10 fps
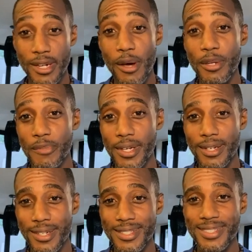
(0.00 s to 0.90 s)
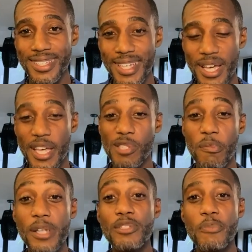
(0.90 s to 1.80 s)
all of me, as
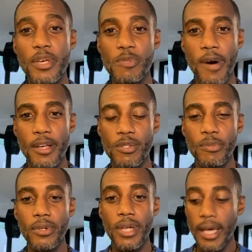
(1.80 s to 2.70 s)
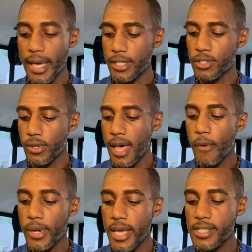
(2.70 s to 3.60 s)
much of me as possible. And so now
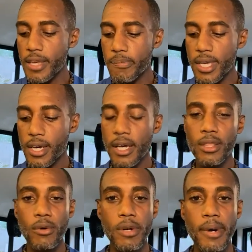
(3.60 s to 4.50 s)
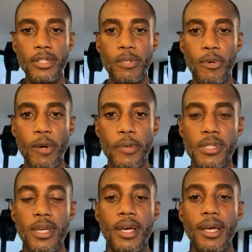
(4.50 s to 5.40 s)
when I say be cutthroat about your purpose,
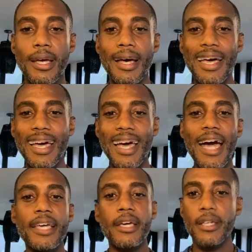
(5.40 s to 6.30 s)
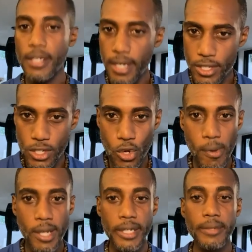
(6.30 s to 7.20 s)
it's
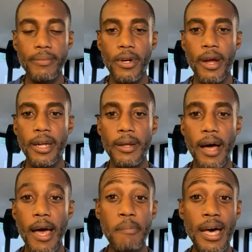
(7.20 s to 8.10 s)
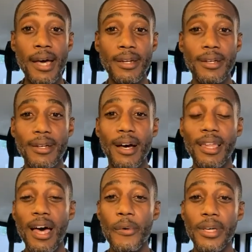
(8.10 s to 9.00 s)
snowballing, all right? I'm not
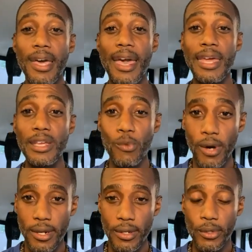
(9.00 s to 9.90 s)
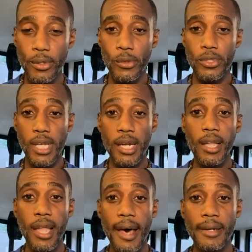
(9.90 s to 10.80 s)
allowing anyone who's not
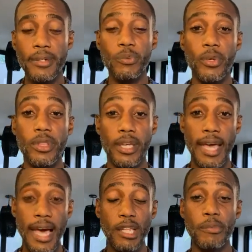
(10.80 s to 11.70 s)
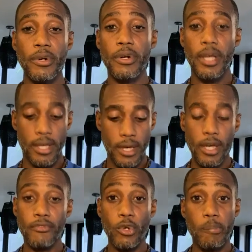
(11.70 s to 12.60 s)
aligned with the caliber
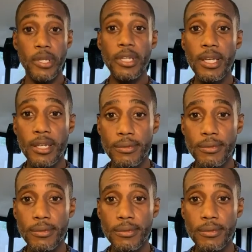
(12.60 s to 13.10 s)
of nobility,